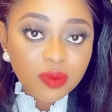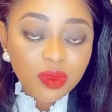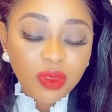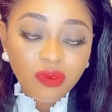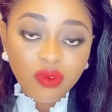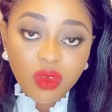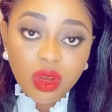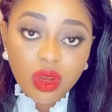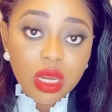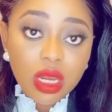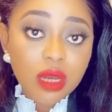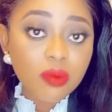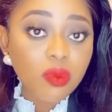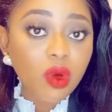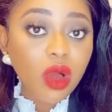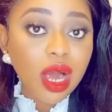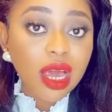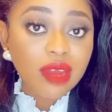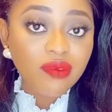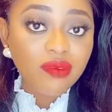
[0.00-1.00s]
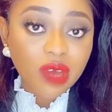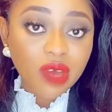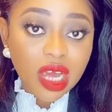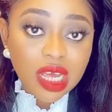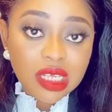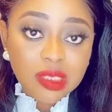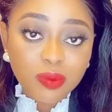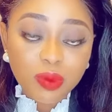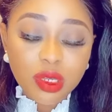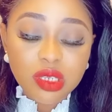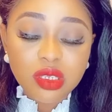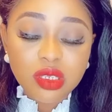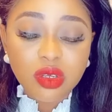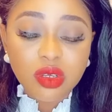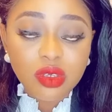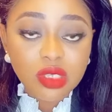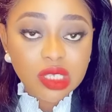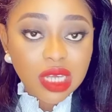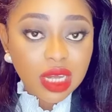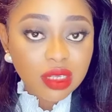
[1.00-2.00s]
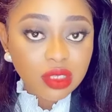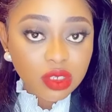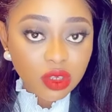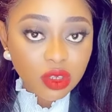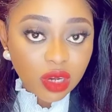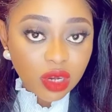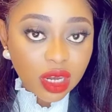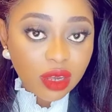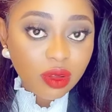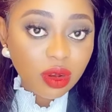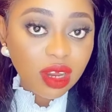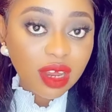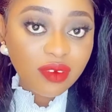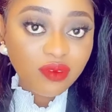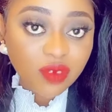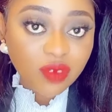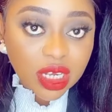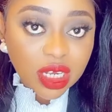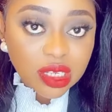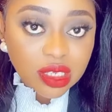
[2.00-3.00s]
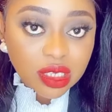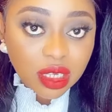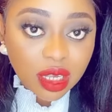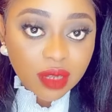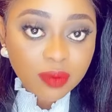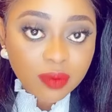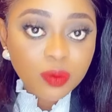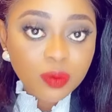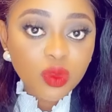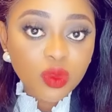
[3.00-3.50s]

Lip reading: If you need more advice, please contact your legal advisor